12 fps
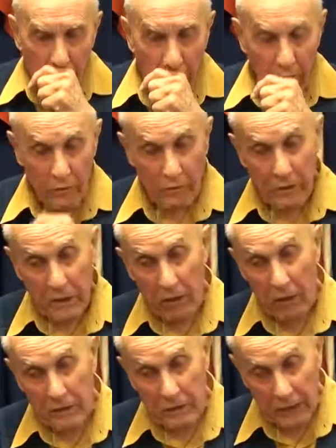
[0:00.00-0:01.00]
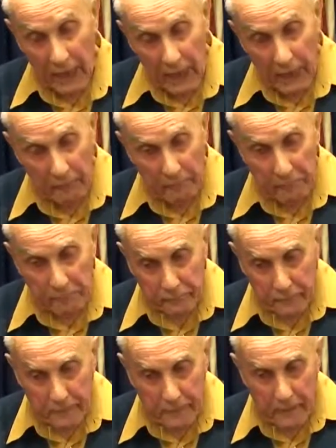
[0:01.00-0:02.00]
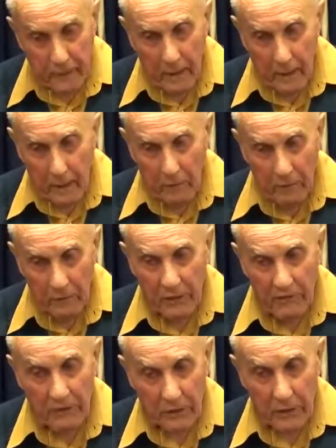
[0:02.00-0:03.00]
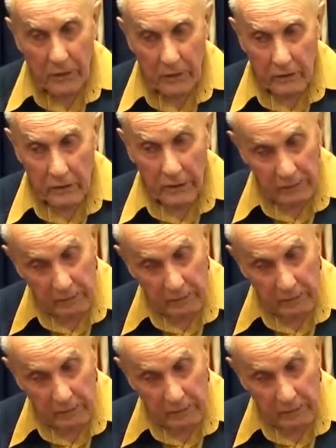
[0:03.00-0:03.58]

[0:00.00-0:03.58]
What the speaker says: And would be hard to land, but he figured he could get